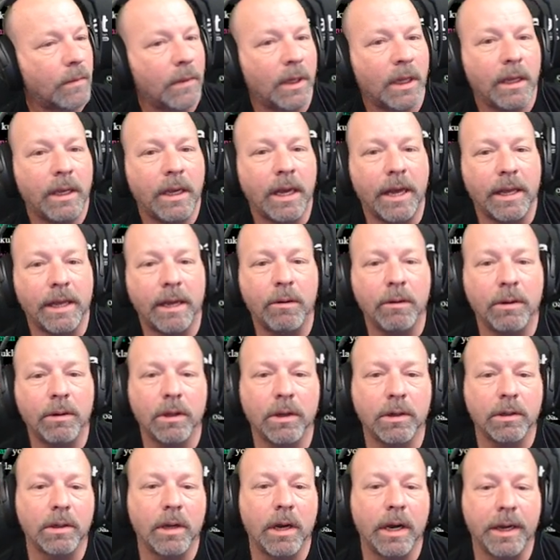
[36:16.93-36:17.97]
Yeah, that one
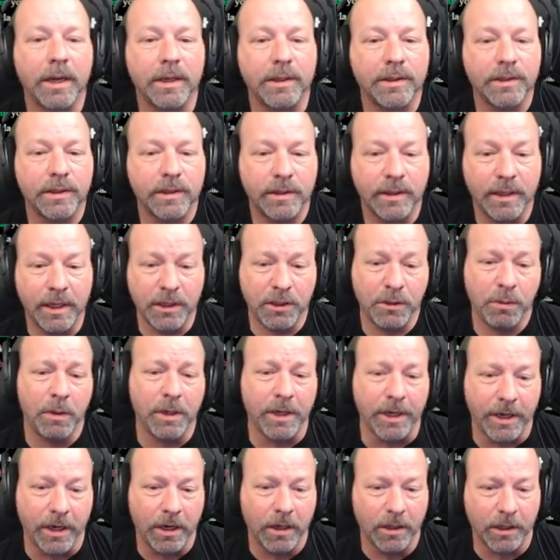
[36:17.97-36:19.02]
looked nice. This one
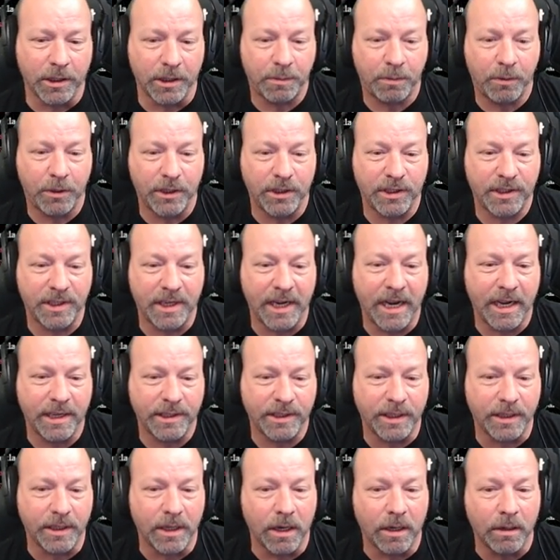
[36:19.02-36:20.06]
here looks pretty
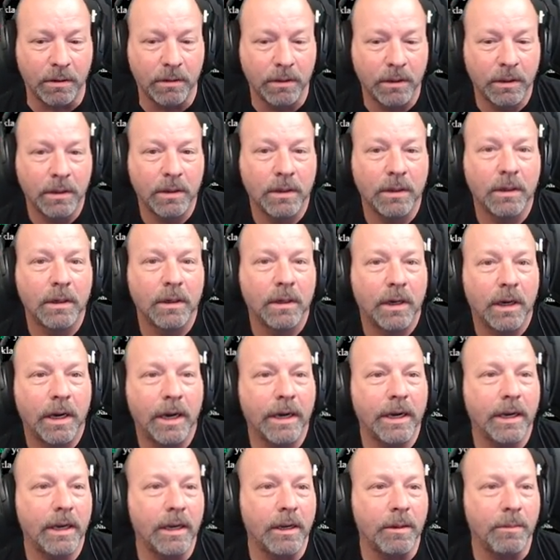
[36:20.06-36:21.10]
snazzy, though. I
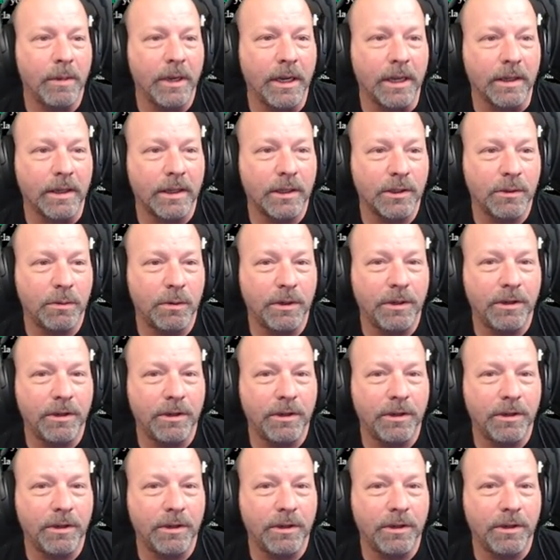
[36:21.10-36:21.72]
gotta admit, this one